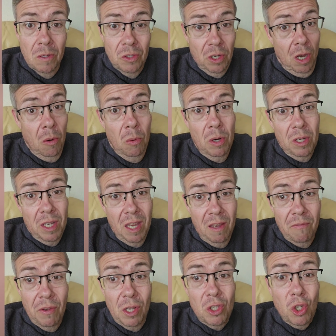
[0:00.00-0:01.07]
So I want to
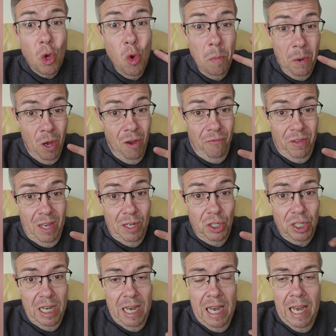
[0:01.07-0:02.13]
give two birthday
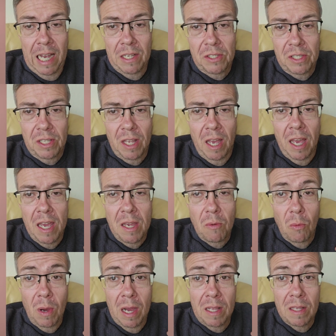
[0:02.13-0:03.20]
shout-outs today.
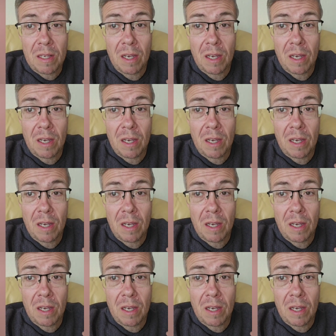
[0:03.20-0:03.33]
One